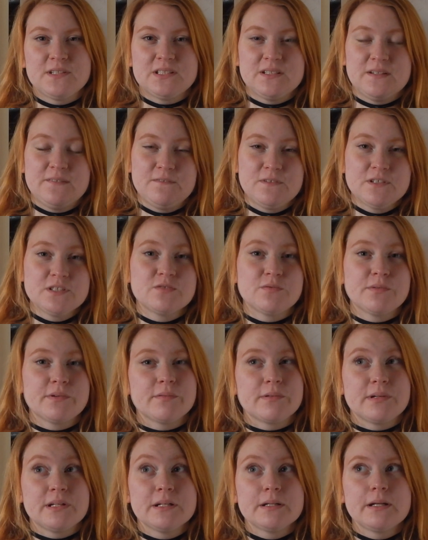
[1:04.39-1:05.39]
difference
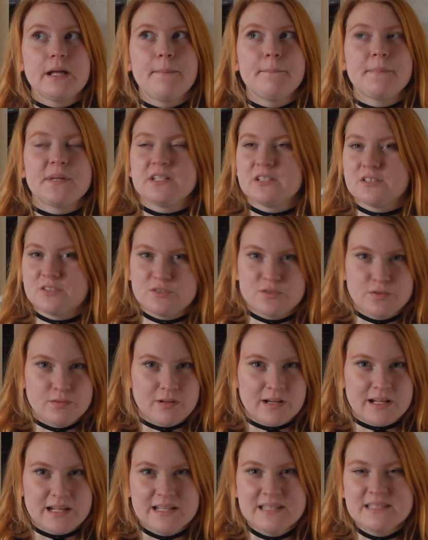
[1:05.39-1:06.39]
rereading them, but it
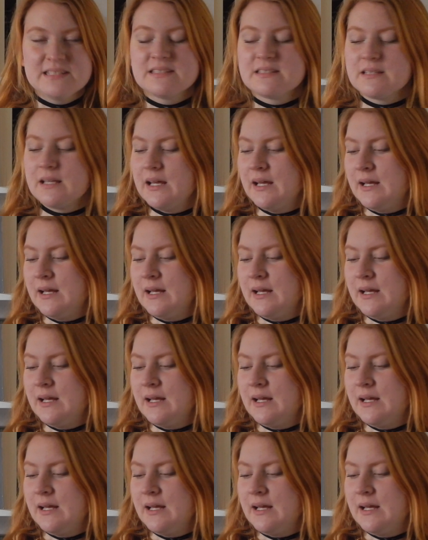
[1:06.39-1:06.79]
truly is,